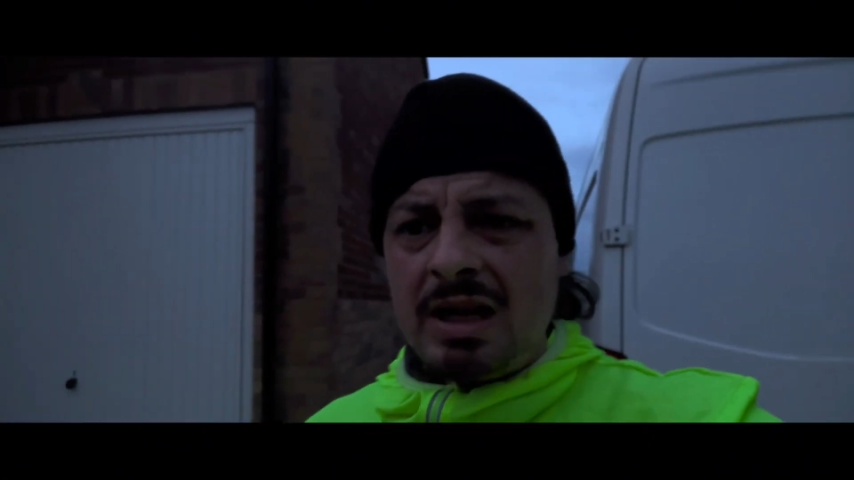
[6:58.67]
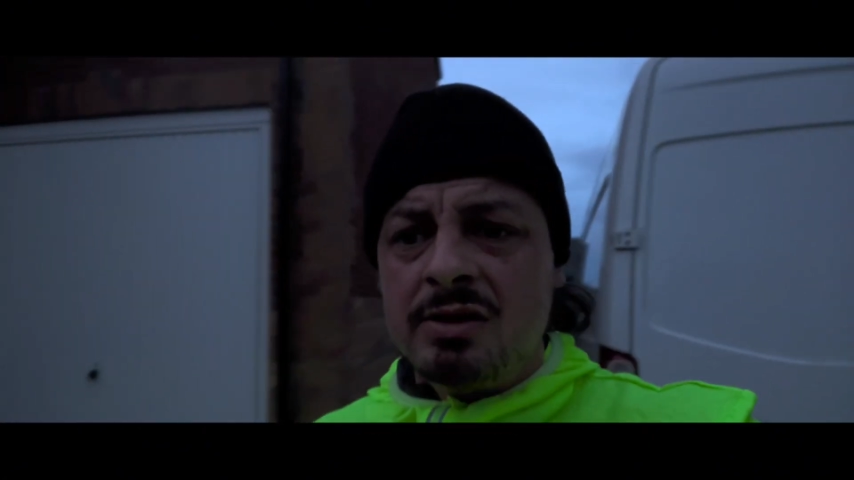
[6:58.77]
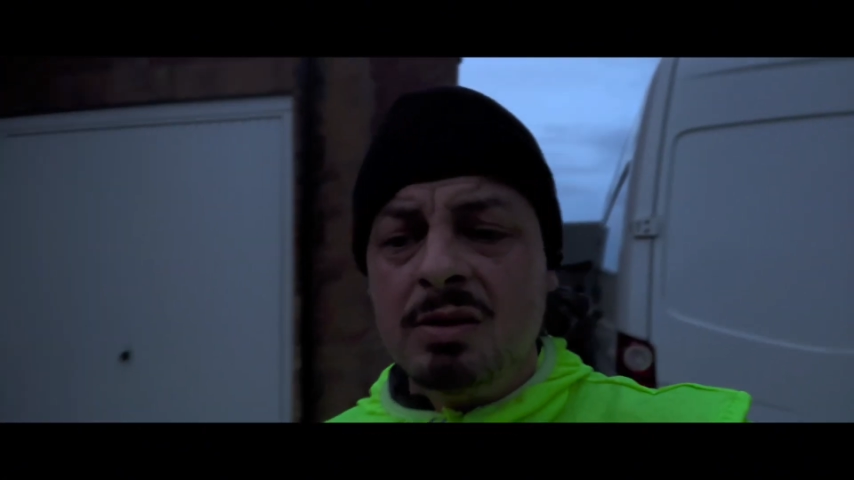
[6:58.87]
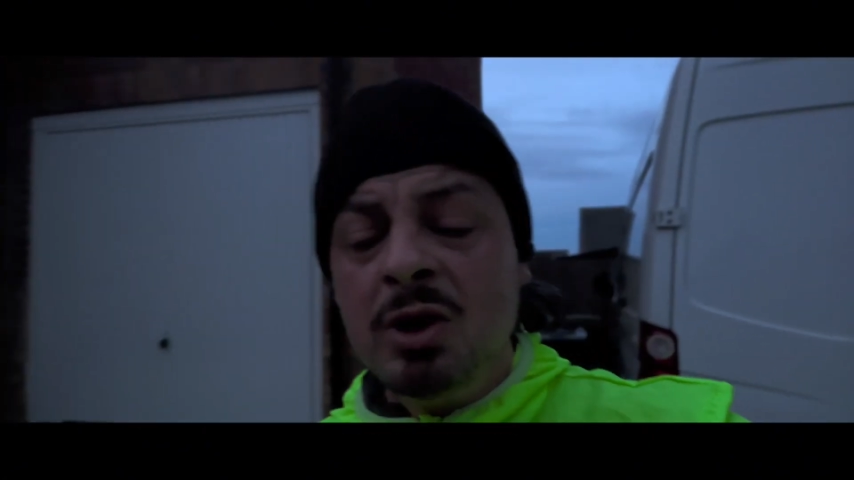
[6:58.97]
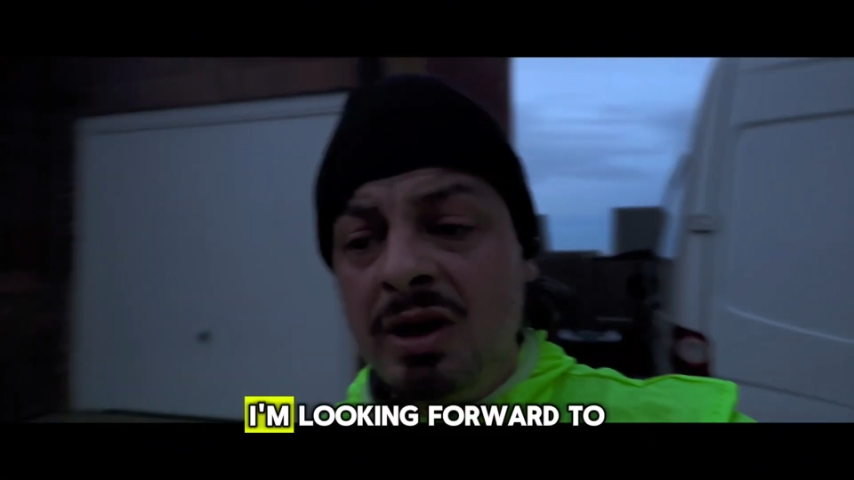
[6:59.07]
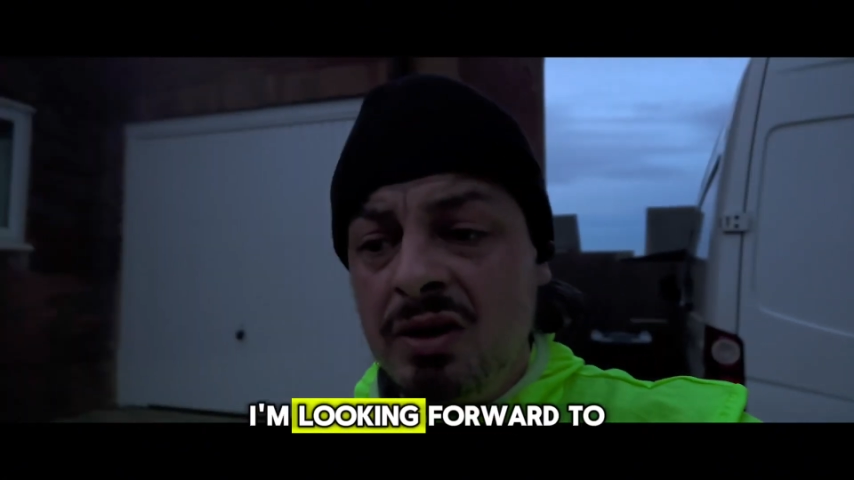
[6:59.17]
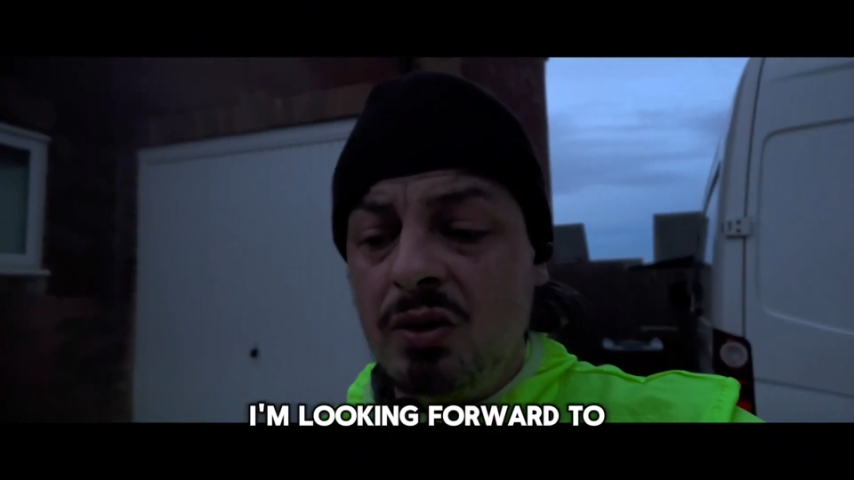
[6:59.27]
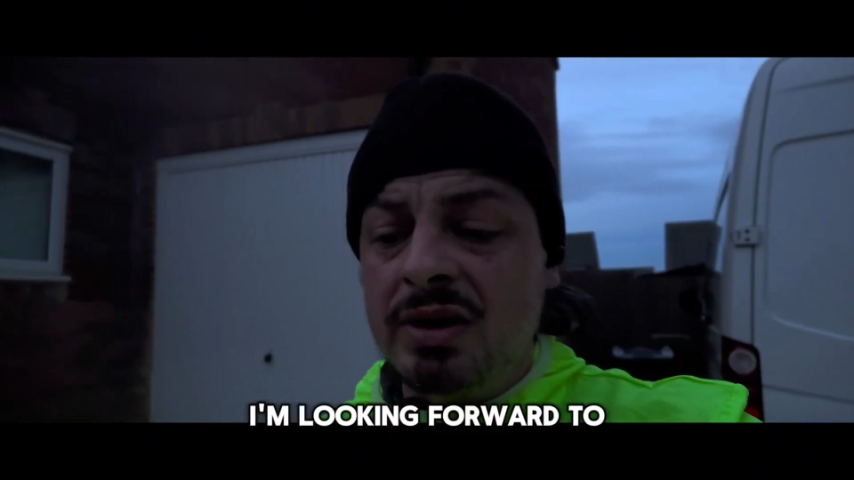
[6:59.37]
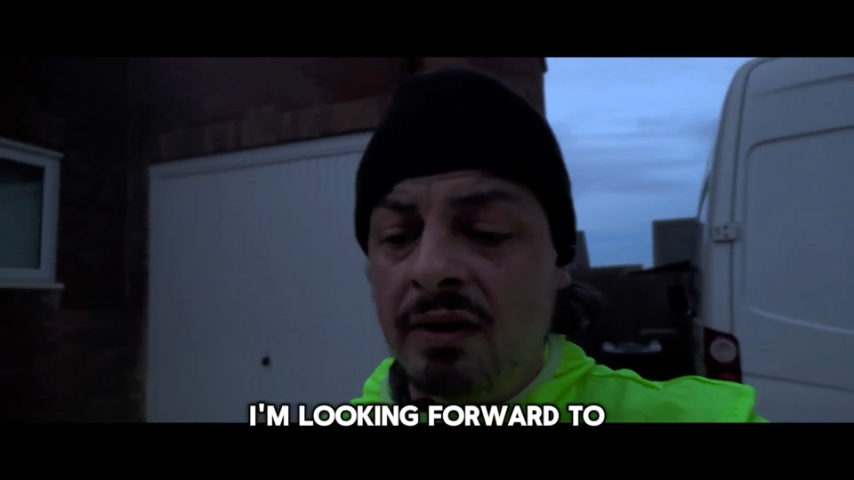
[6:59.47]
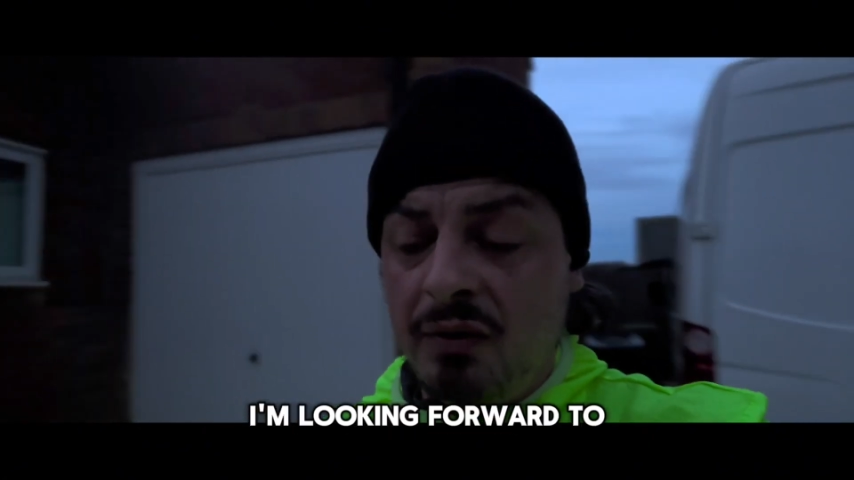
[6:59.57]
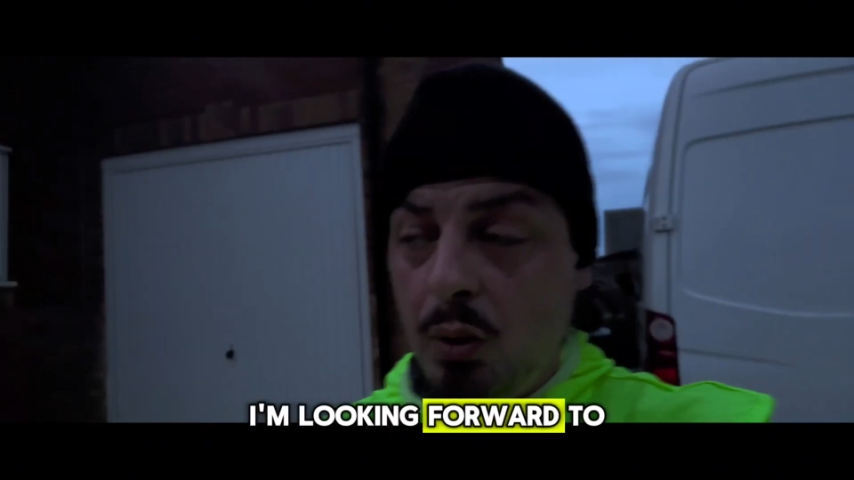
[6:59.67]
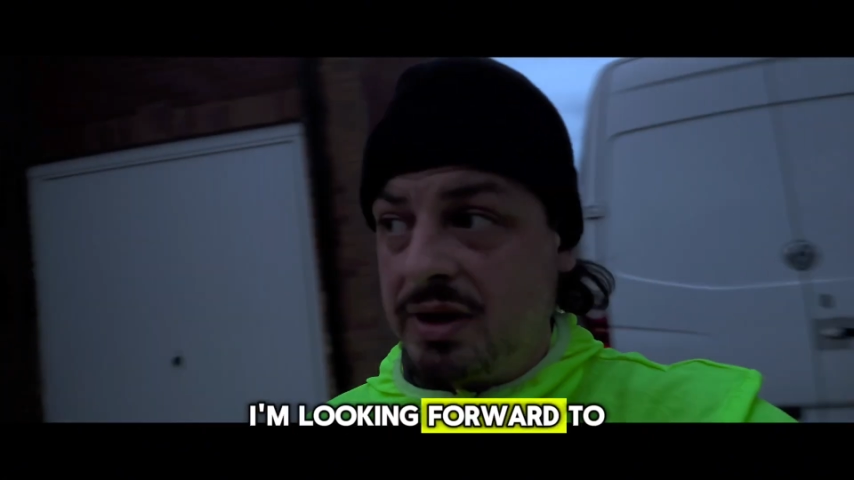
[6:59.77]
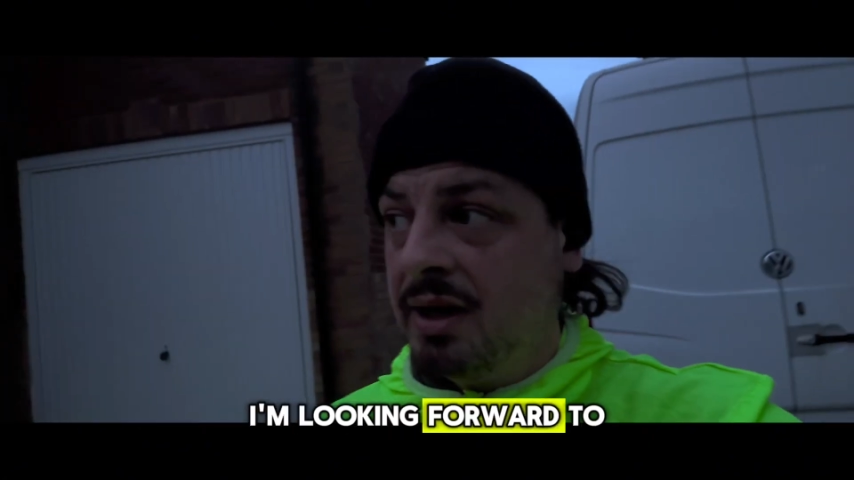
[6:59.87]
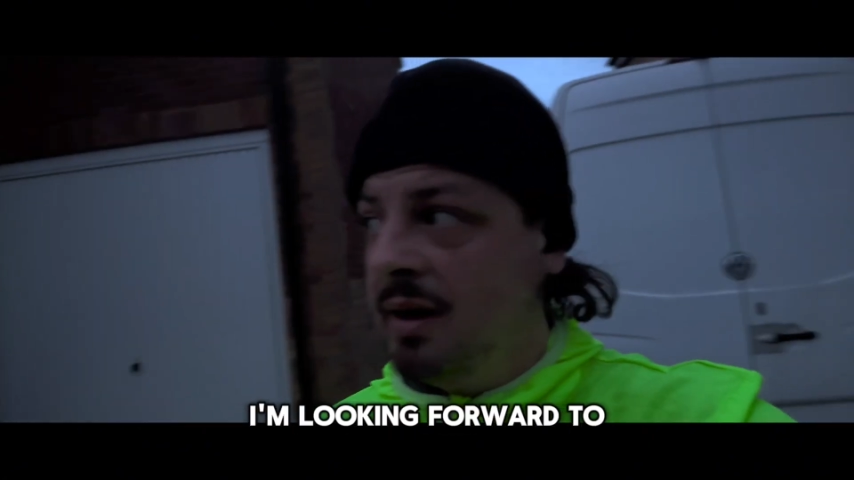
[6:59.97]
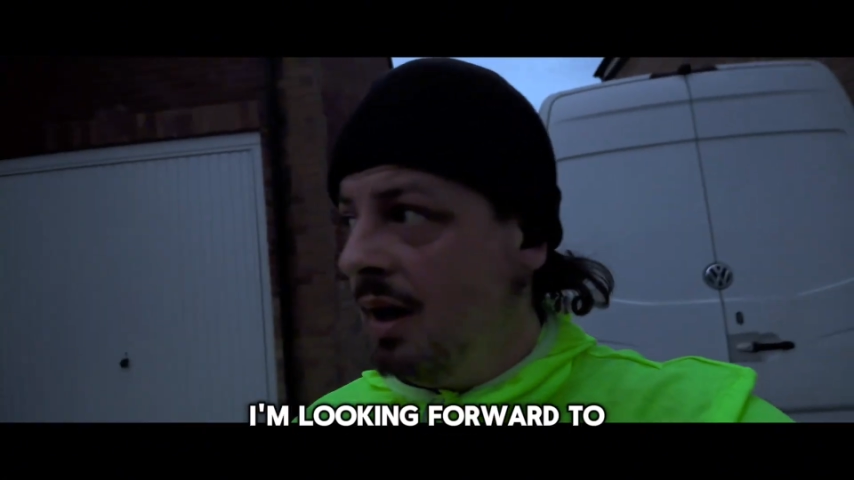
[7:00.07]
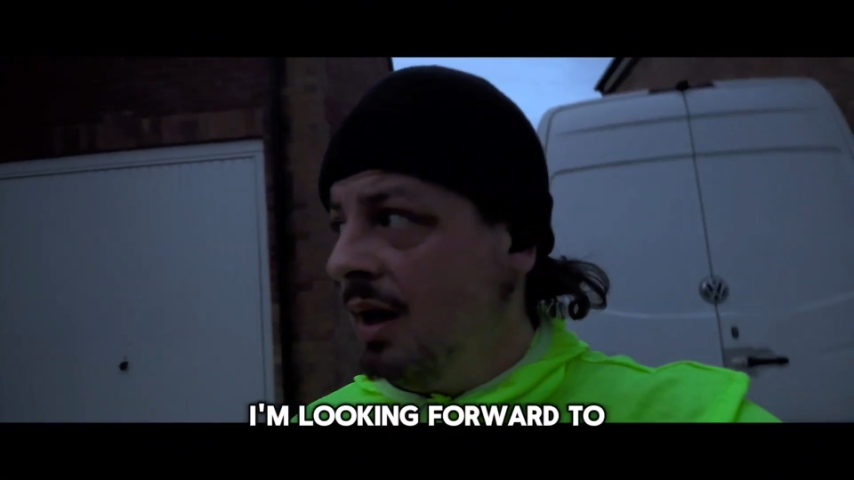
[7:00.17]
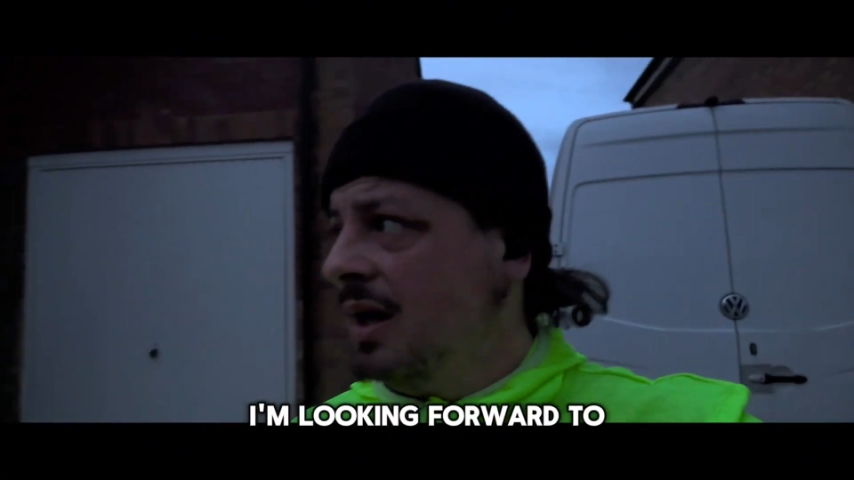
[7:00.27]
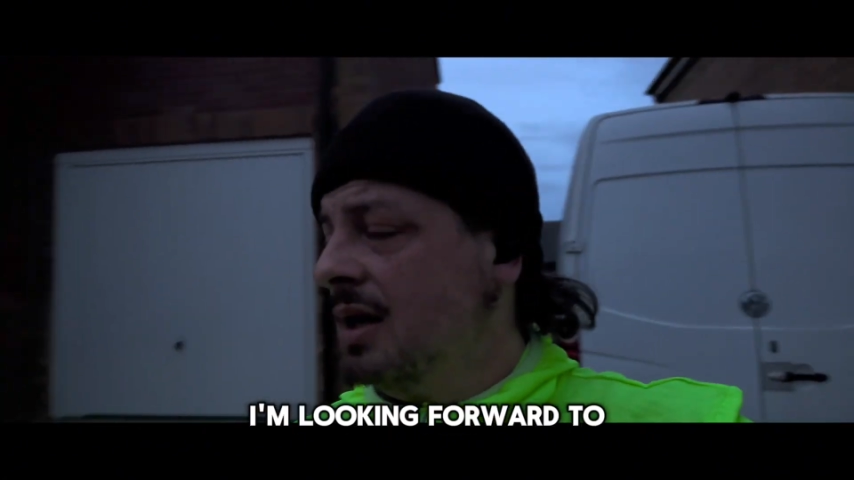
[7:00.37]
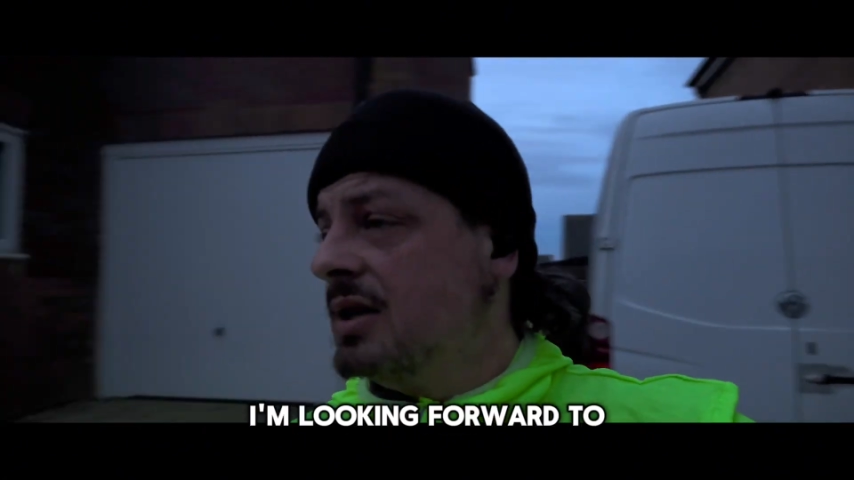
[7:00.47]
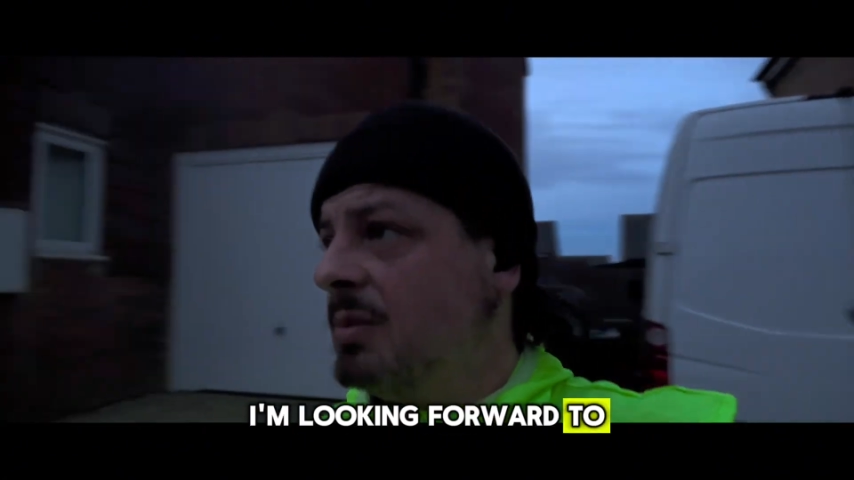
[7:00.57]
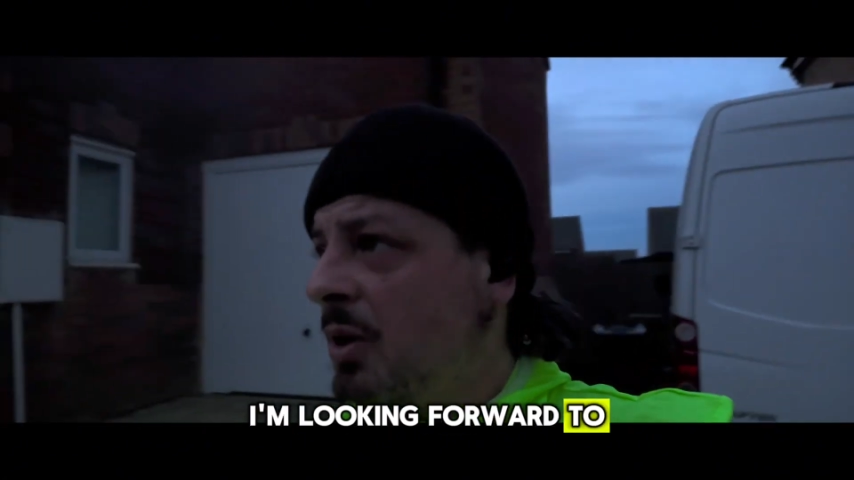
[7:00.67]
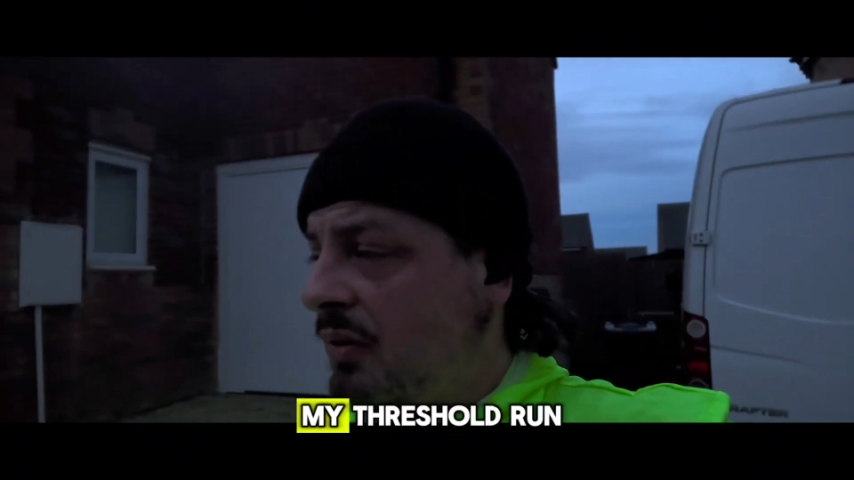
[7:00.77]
so I'm looking forward to my